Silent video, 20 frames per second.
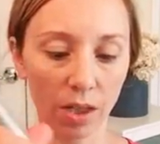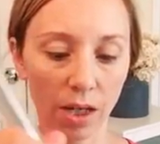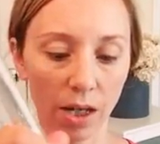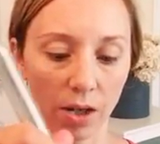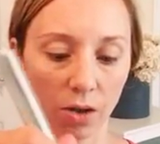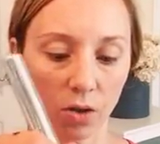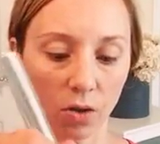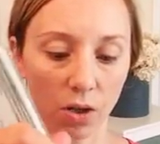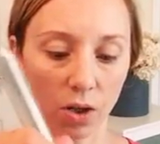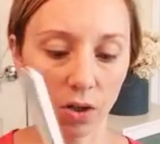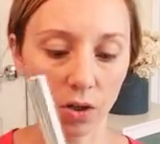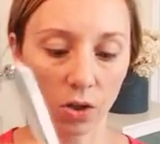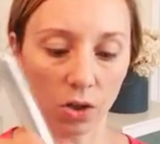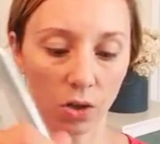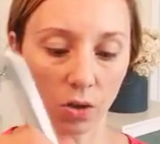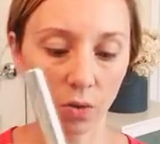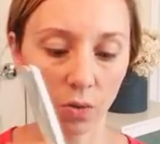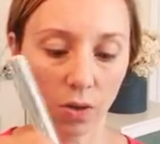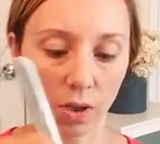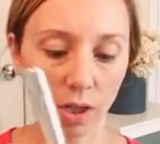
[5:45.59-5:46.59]
and you could
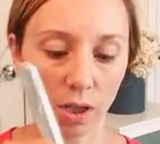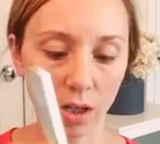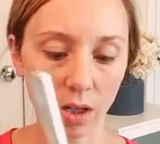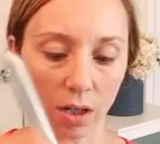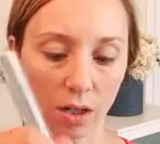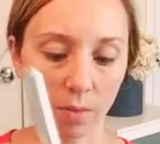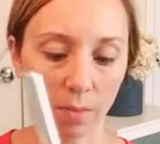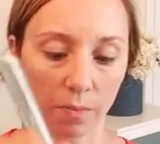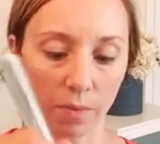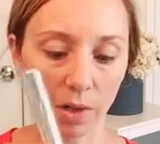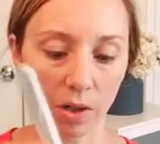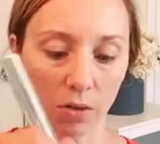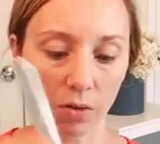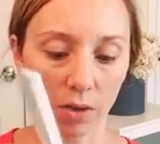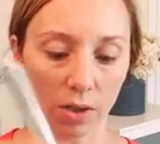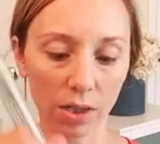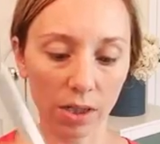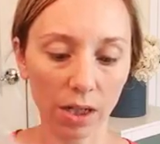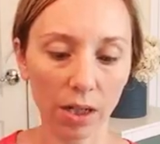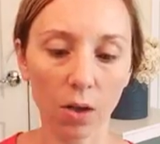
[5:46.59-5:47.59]
do the mineral
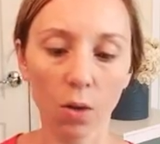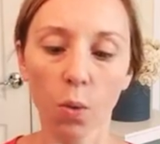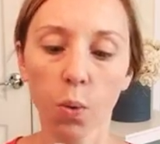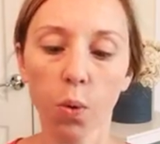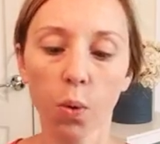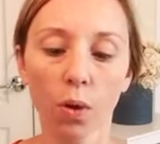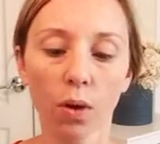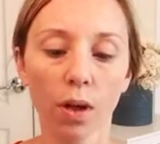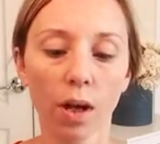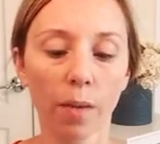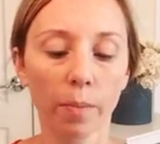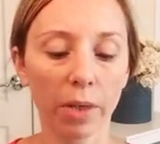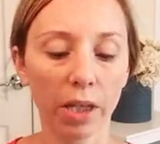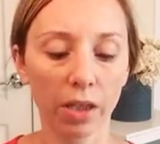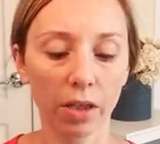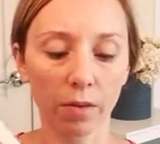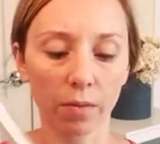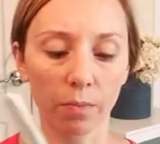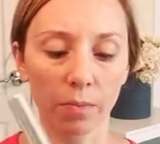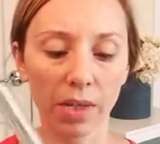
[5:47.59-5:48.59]
stick,
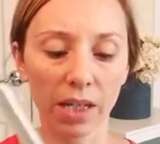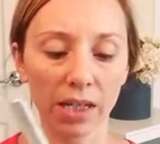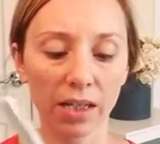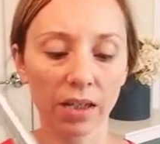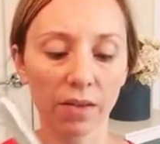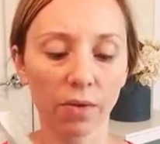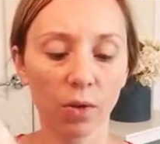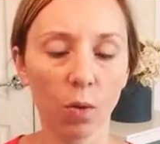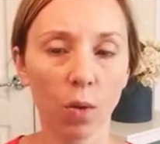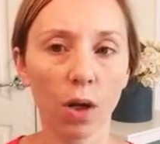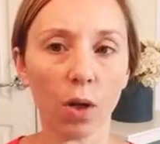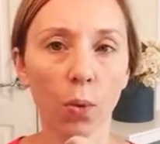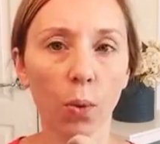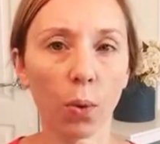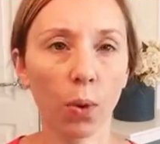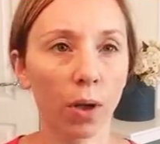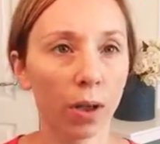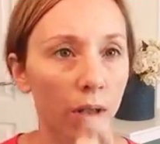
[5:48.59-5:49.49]
the mist if you want.